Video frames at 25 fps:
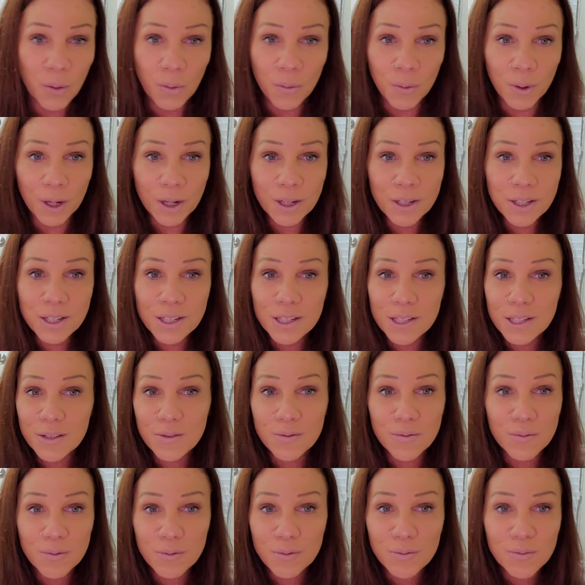we're
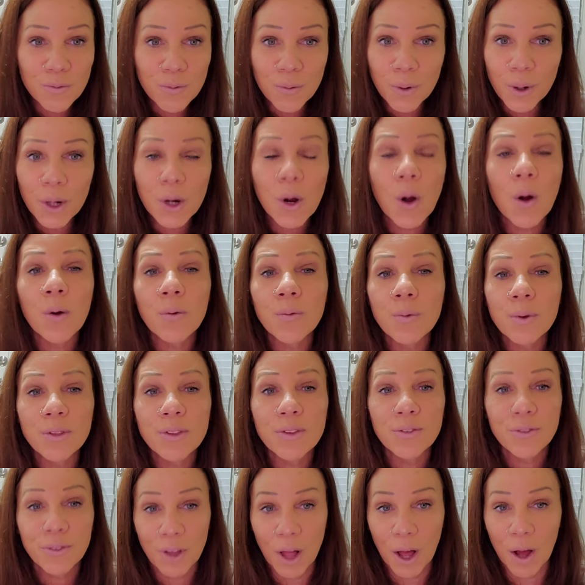just, we're going with
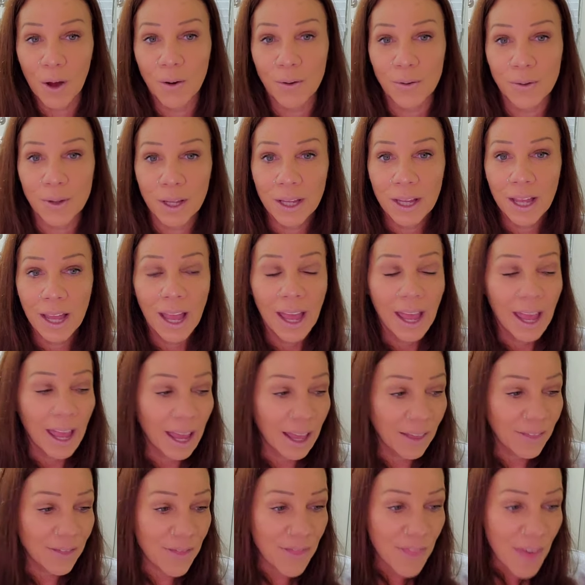the flow.
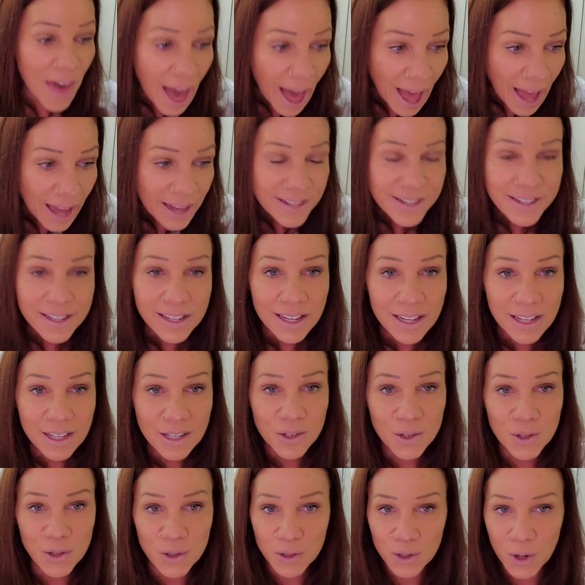And that
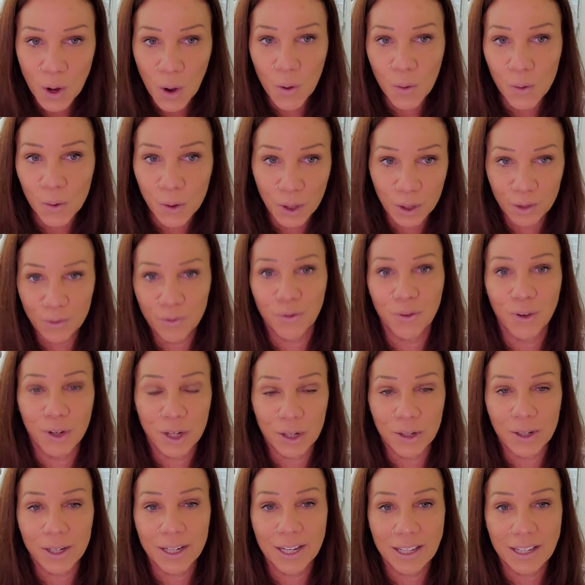is so good for
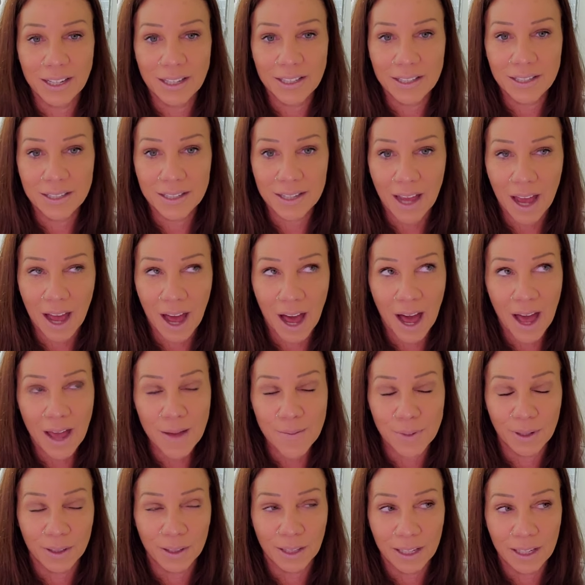your kids, I
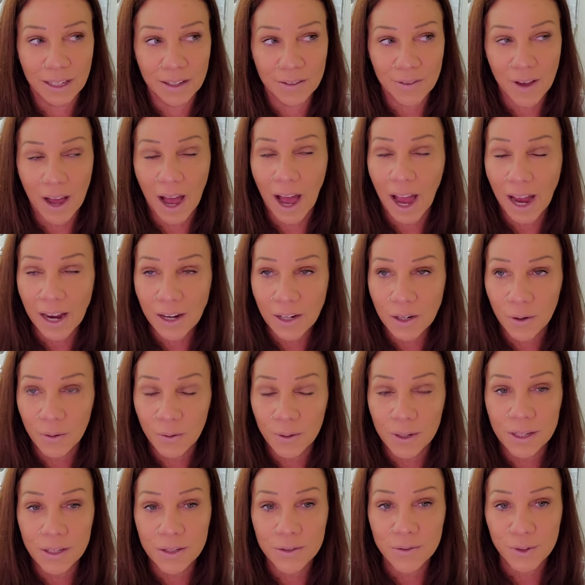believe. I know
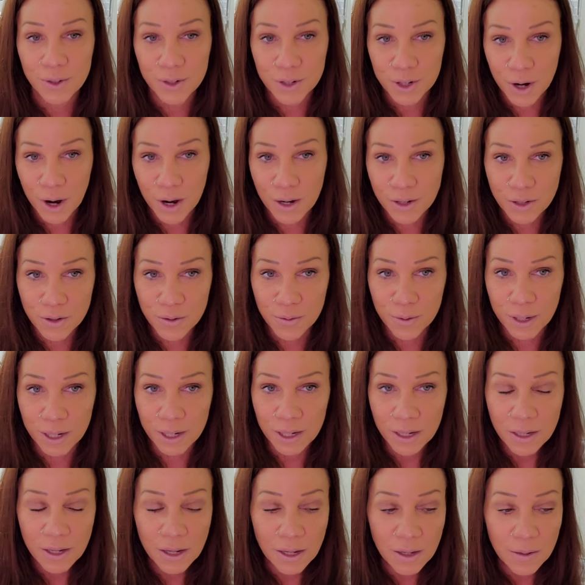it is for Joshua,
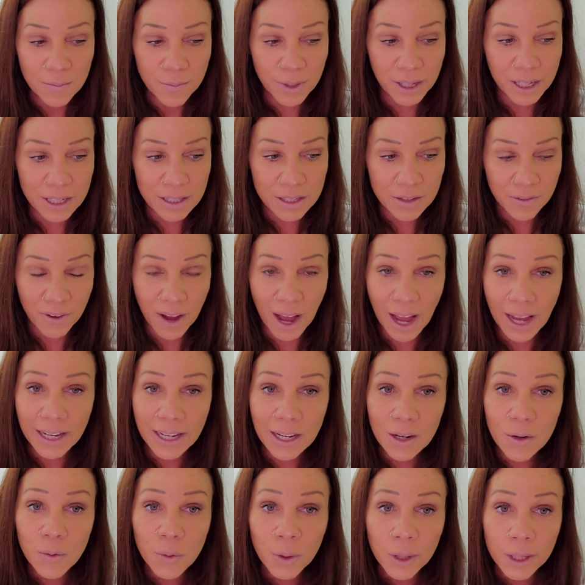because if I
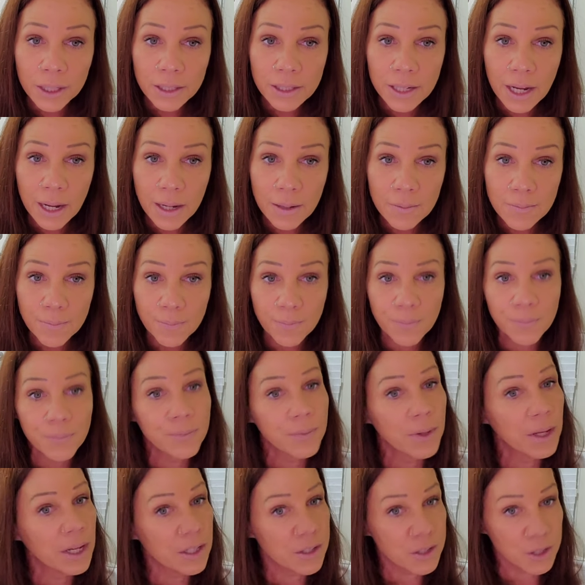get worked up,
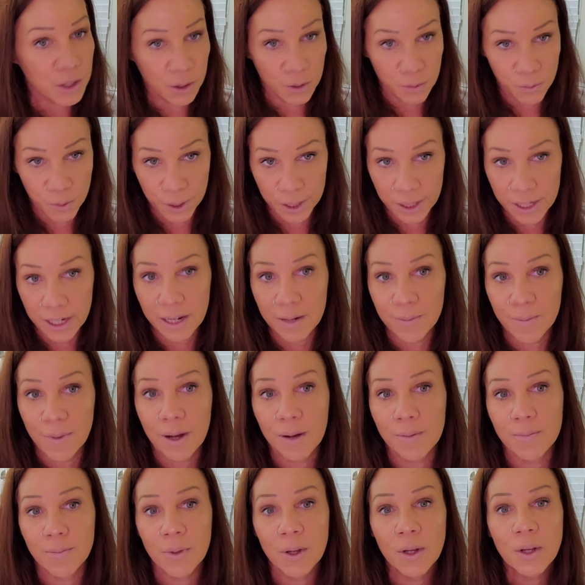it's going to work him
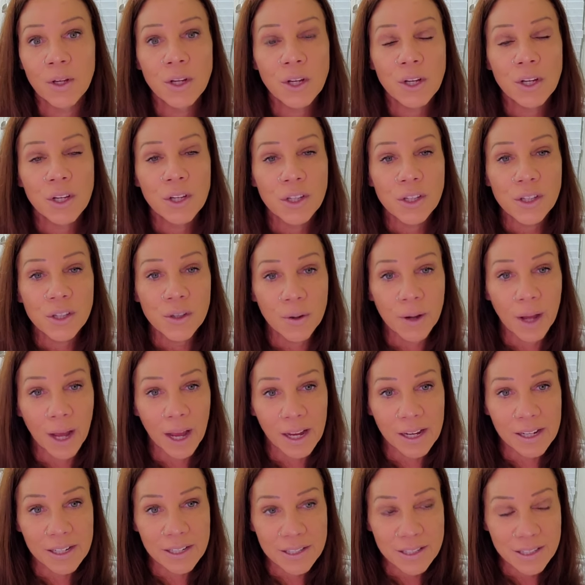up. You
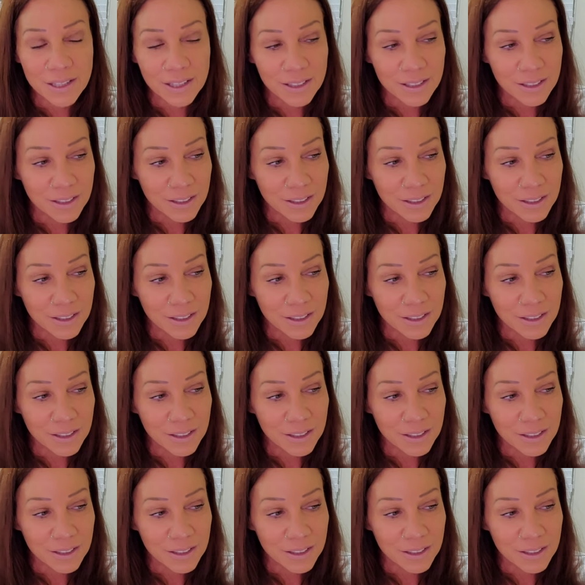guys